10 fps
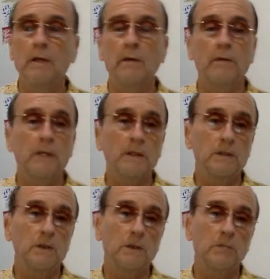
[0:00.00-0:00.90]
things
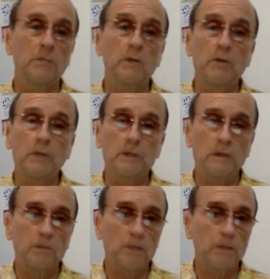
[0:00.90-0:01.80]
that millions
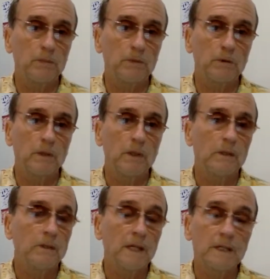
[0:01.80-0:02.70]
of people,
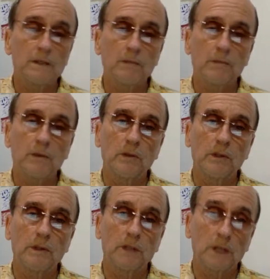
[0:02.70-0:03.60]
tens of
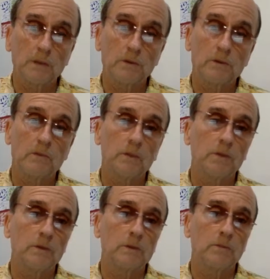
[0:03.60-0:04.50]
millions, hundreds of
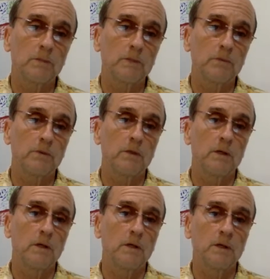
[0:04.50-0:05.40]
millions of people
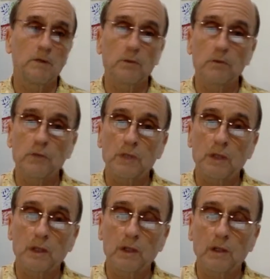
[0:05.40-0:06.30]
are using
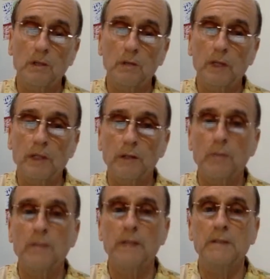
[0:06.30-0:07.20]
on a regular
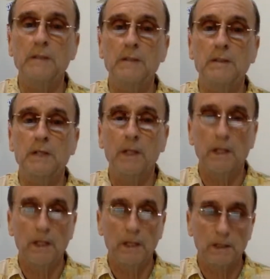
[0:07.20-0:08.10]
basis,
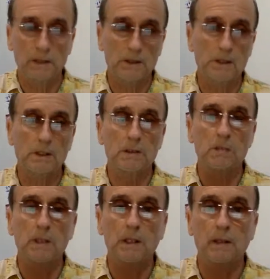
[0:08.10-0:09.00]
and it is just
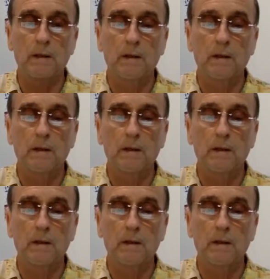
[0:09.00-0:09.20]
being